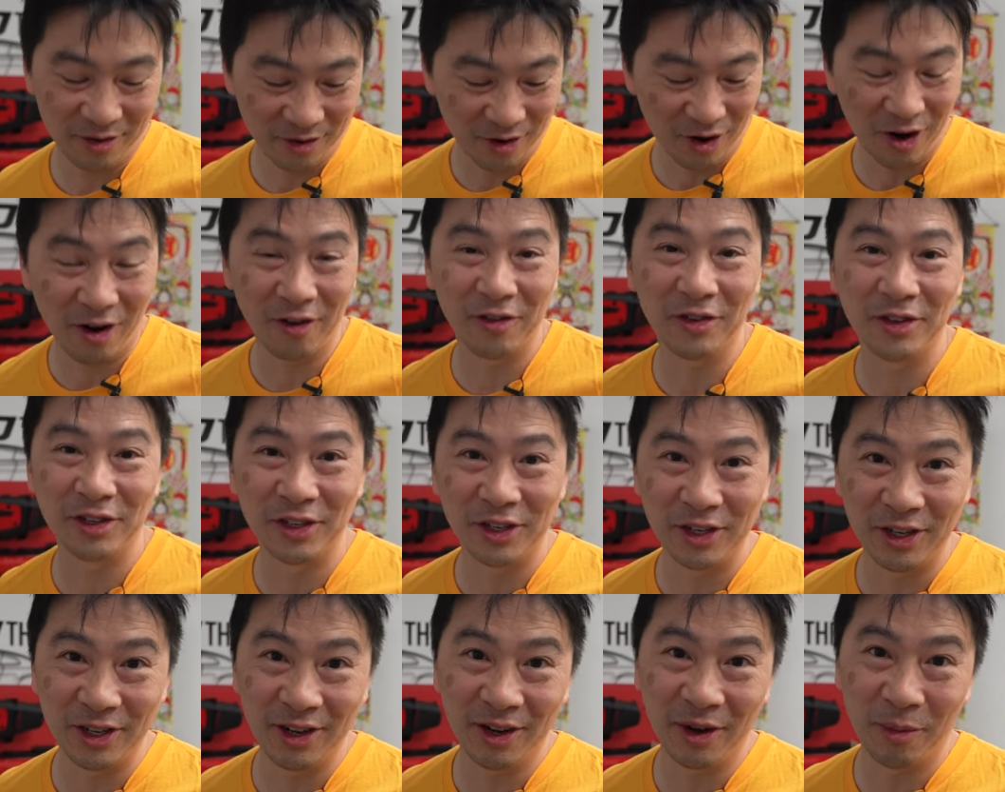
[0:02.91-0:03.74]

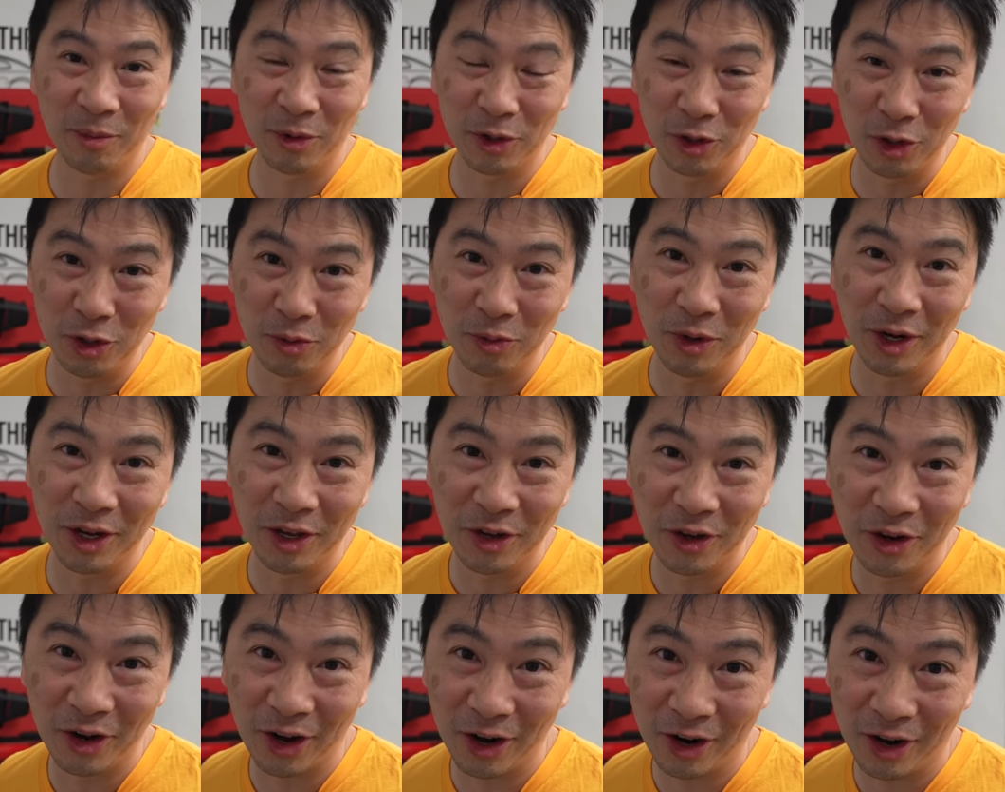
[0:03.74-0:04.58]
Obviously, I'm assuming
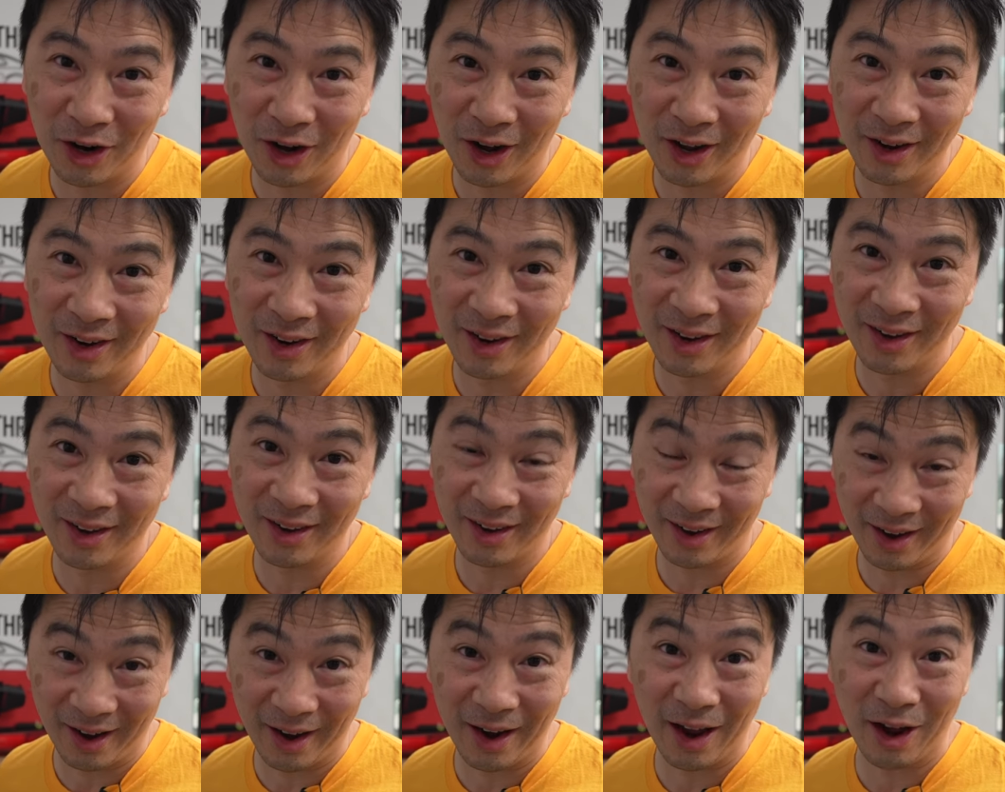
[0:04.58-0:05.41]
you got a Honda.
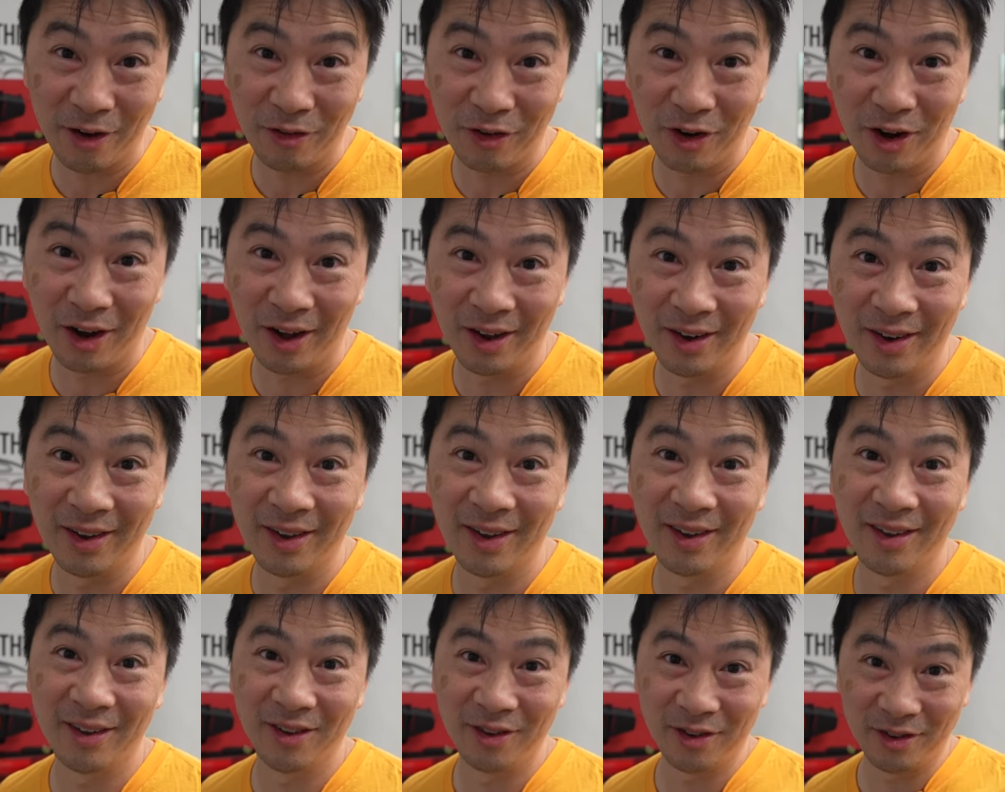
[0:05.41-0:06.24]
I have a
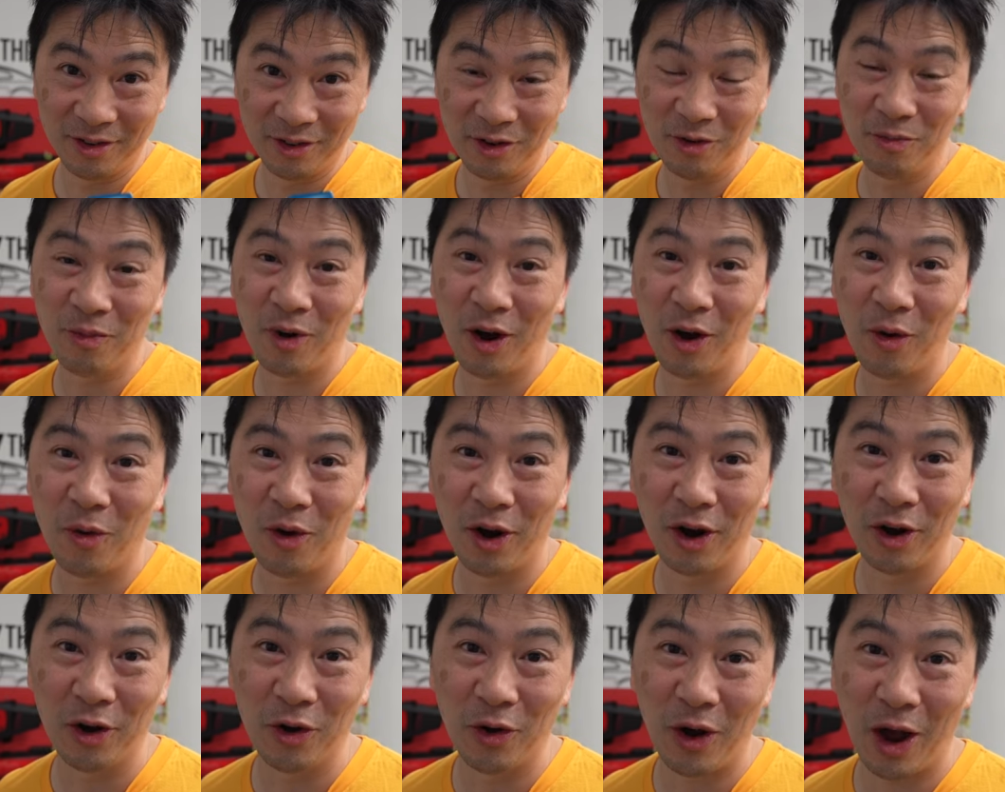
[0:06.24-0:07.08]
Honda. You probably
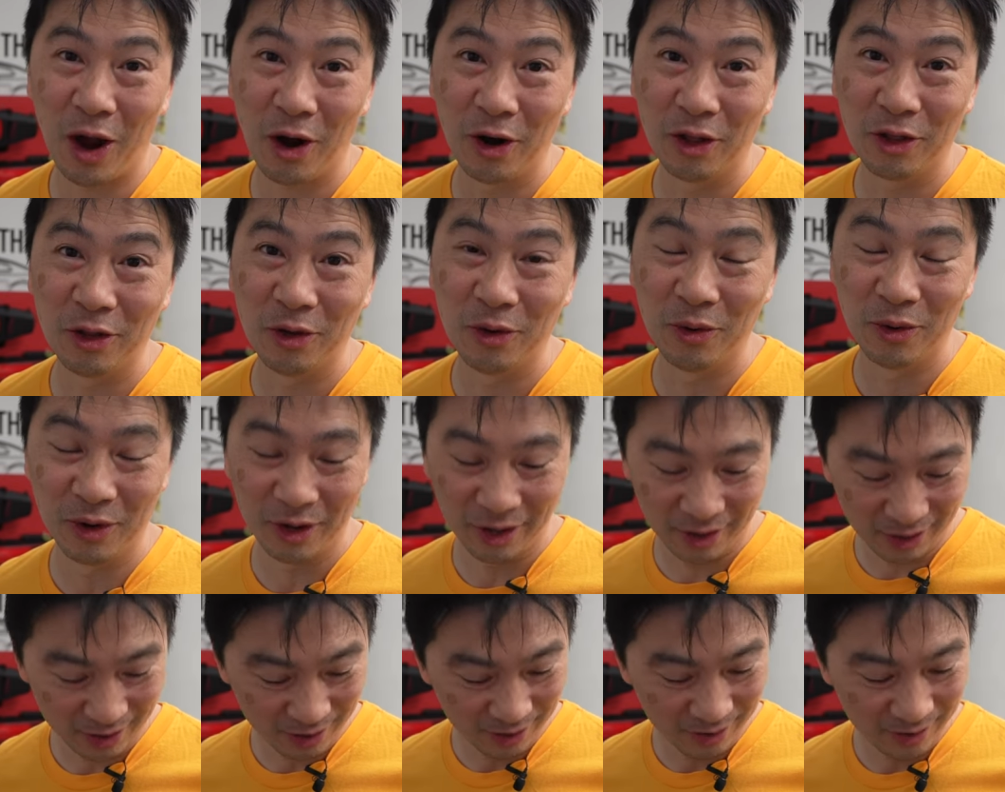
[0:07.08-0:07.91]
want to know how to tune
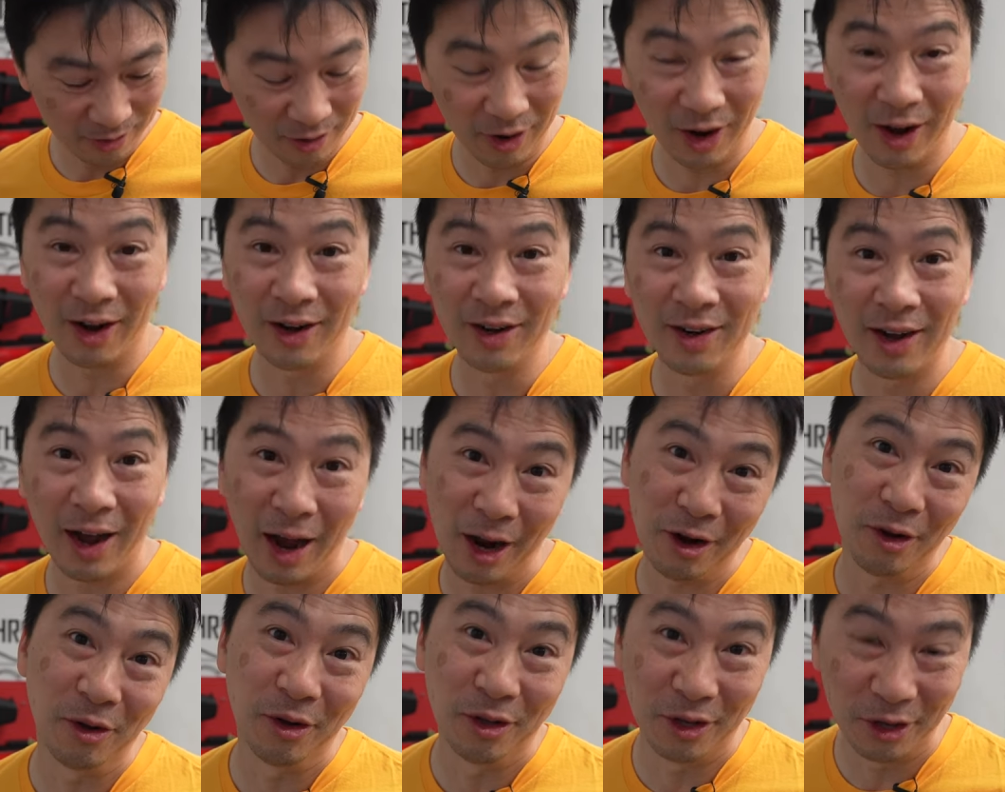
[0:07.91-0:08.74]
it. Well,
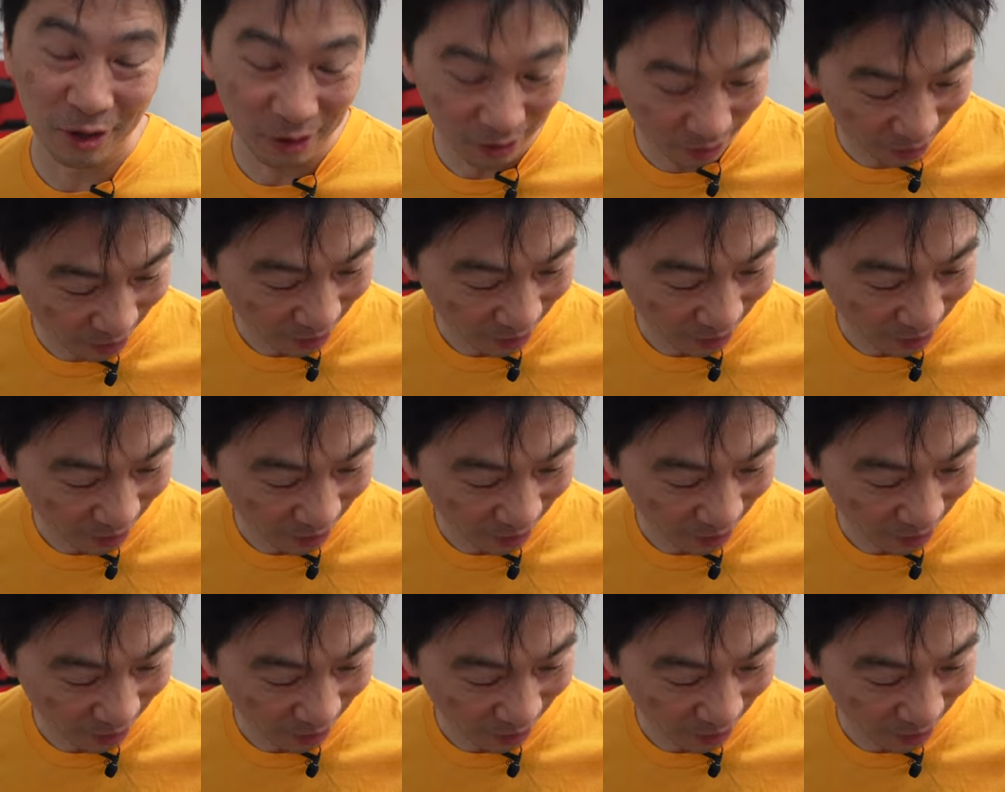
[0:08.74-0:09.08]
I do too.